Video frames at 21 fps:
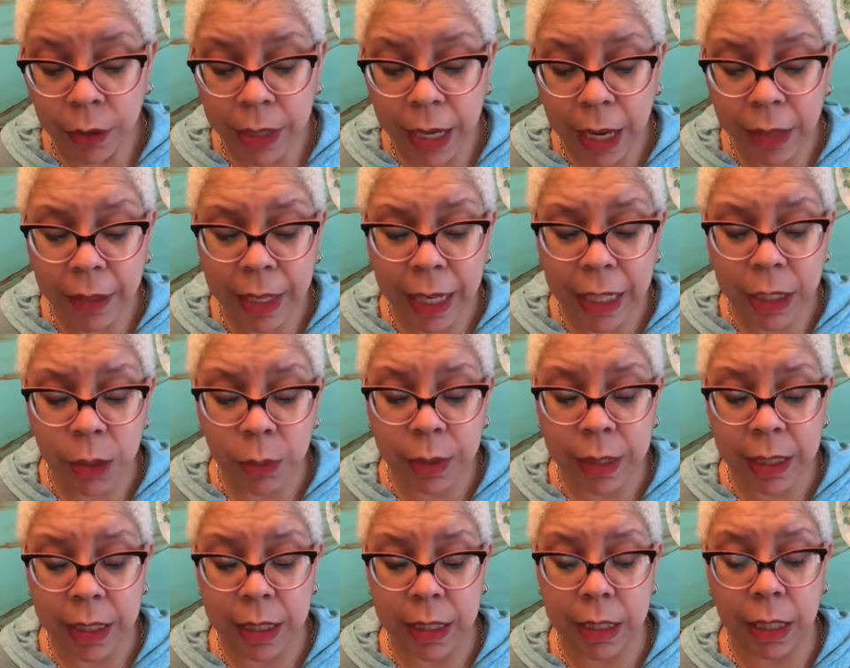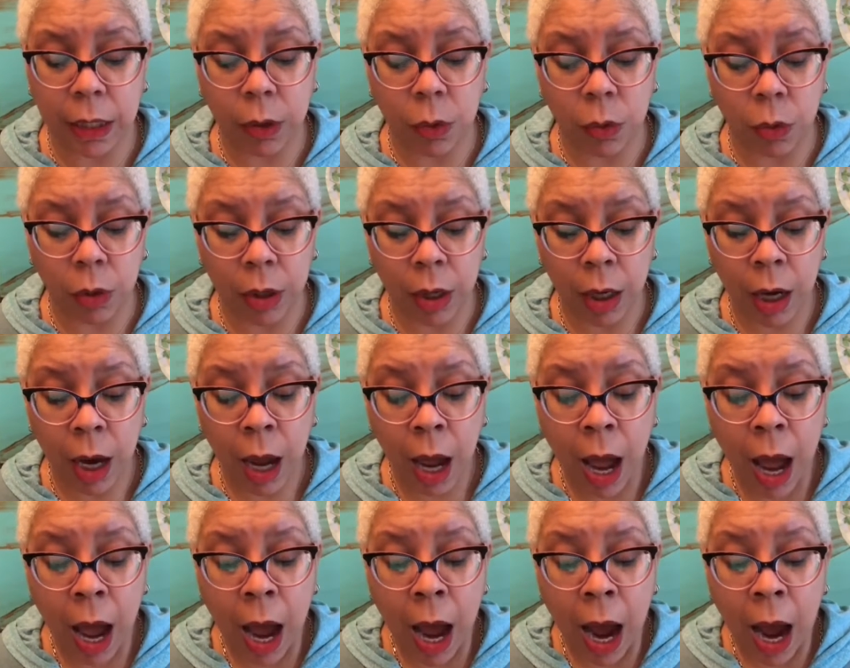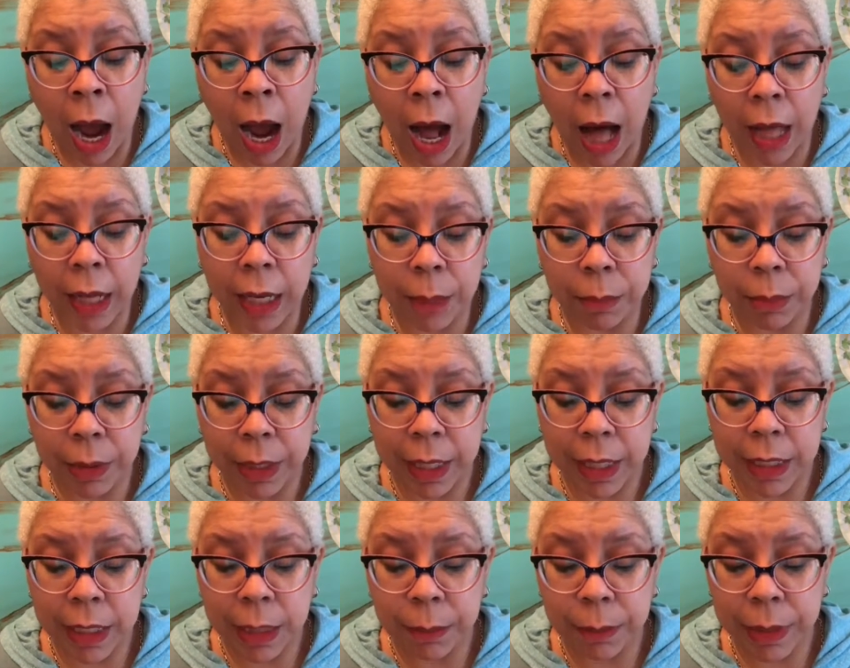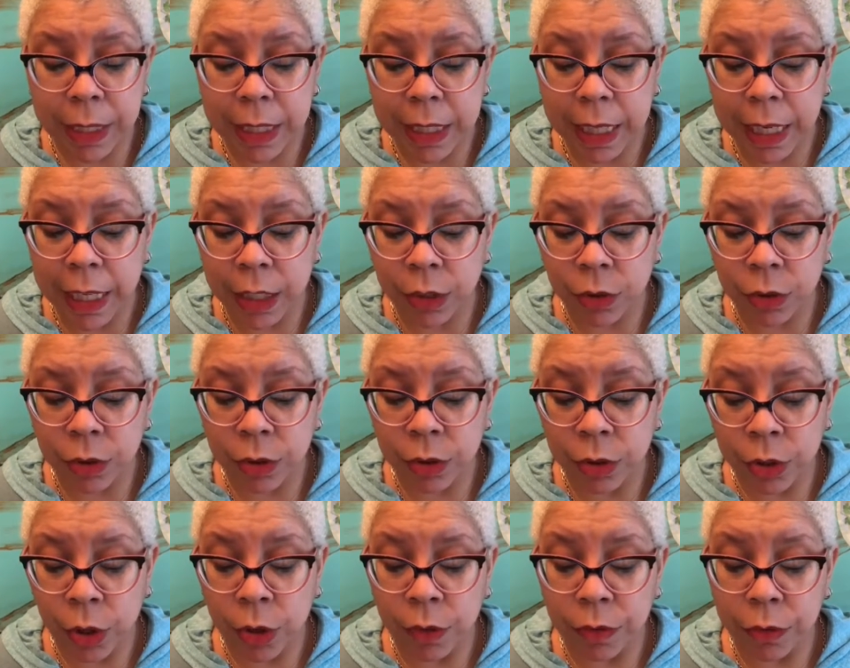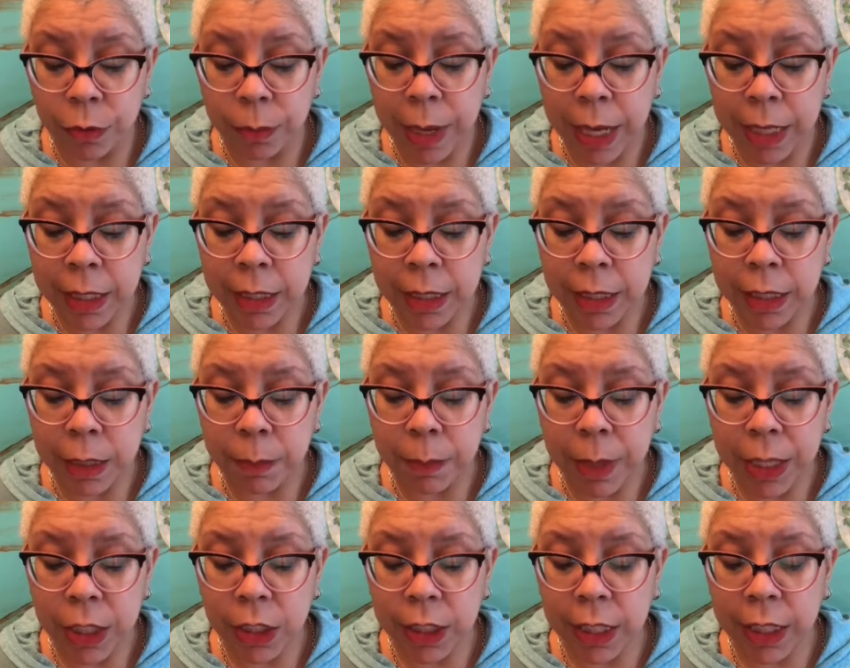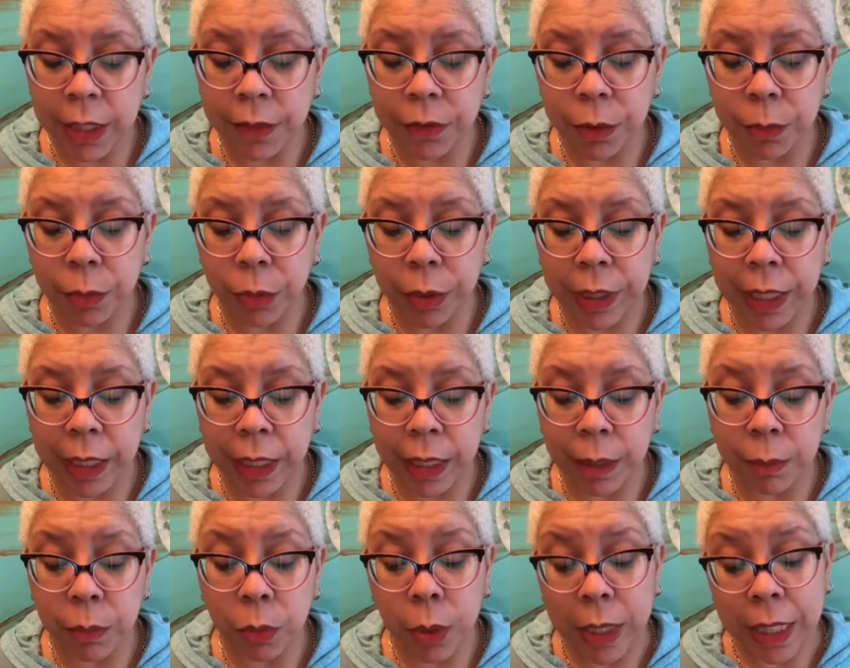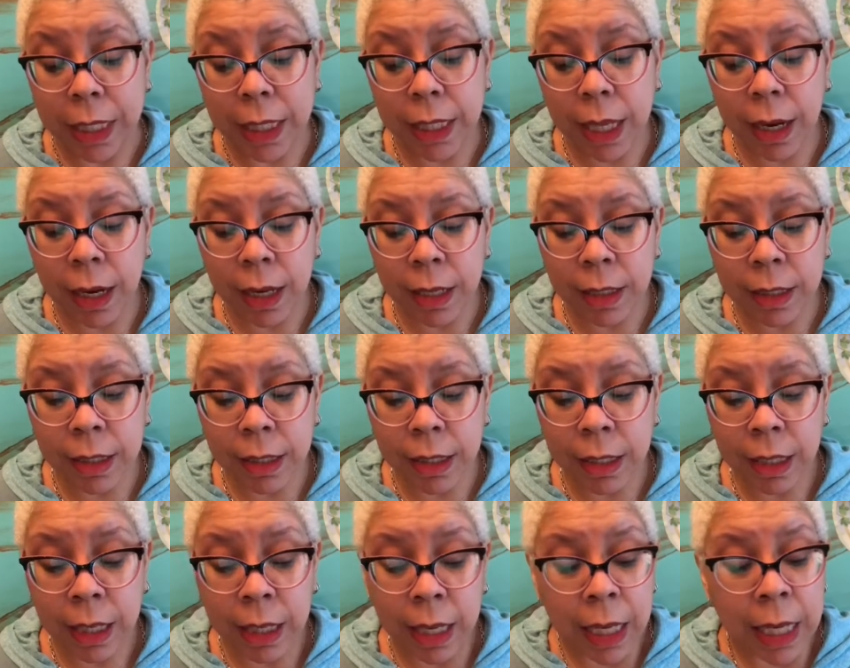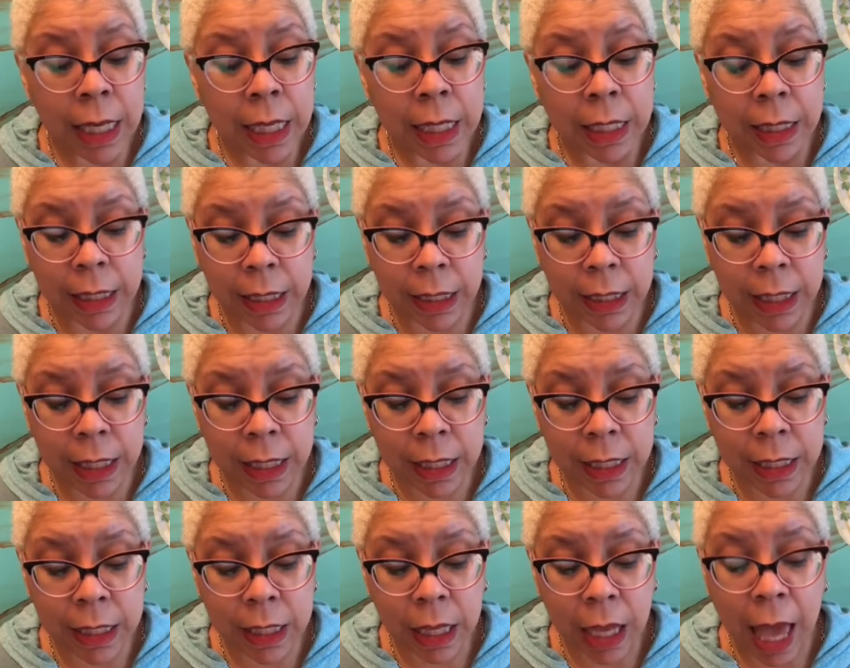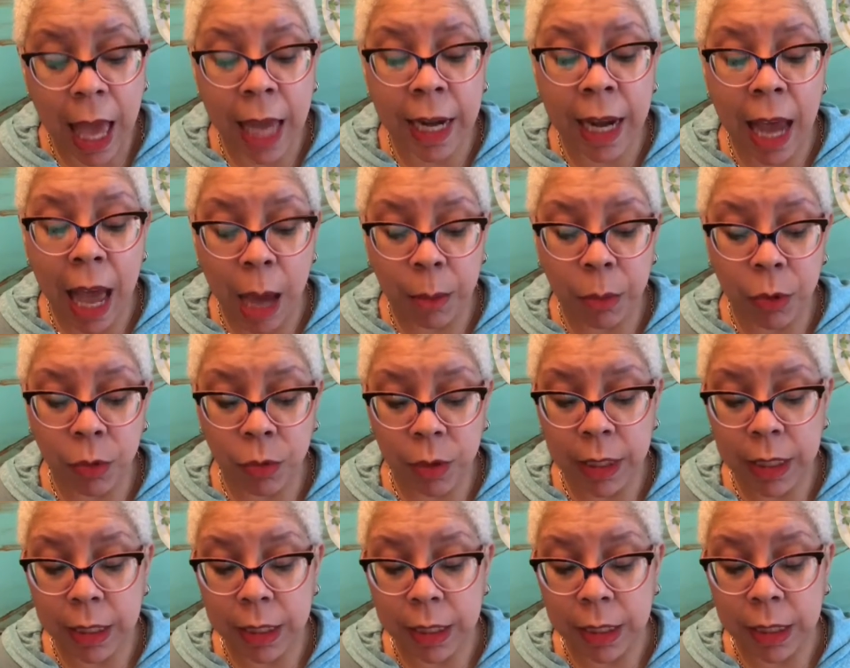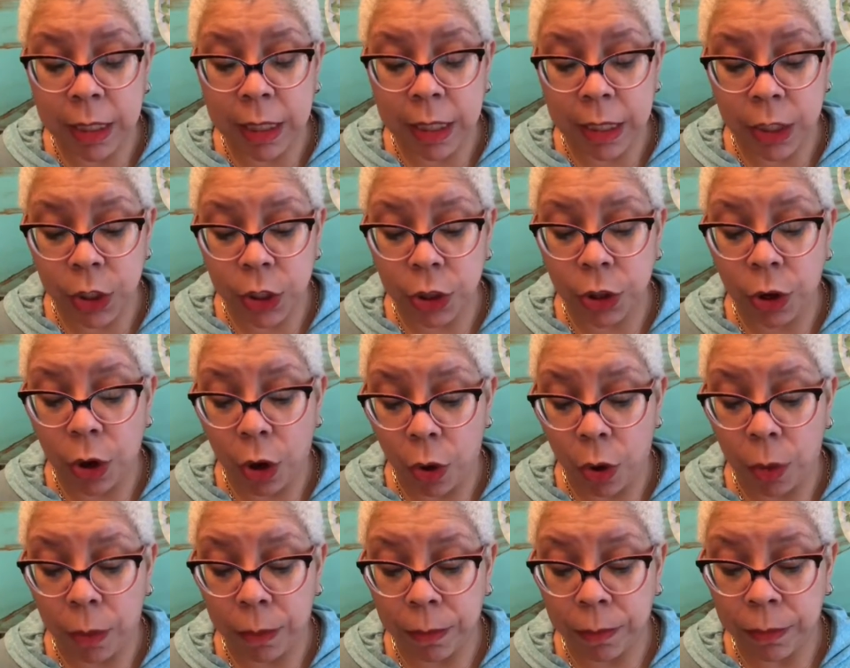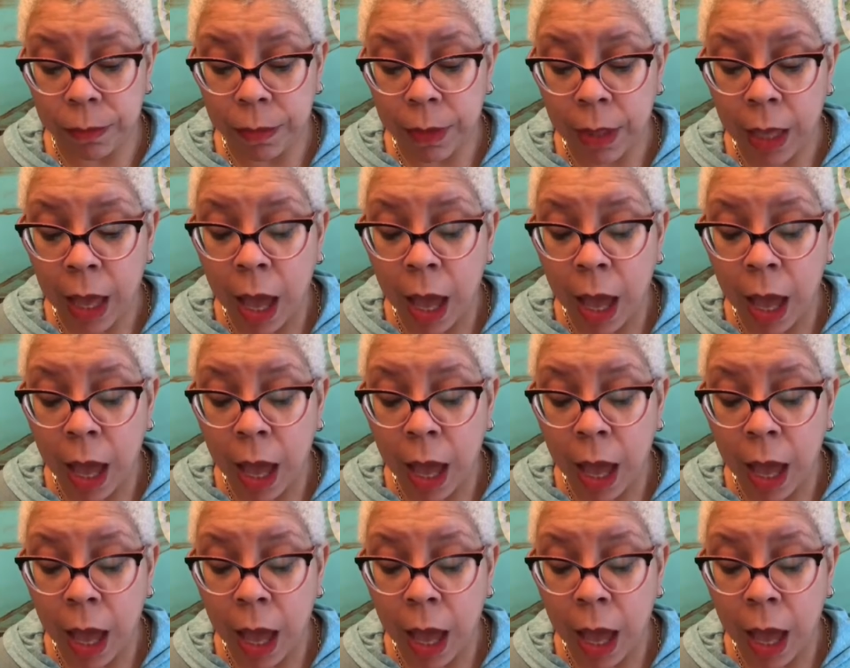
Okay, the next one is decor. Holiday plants can be a danger zone for pets, especially if you're bringing in poinsettias, lilies, and amaryllises into your home.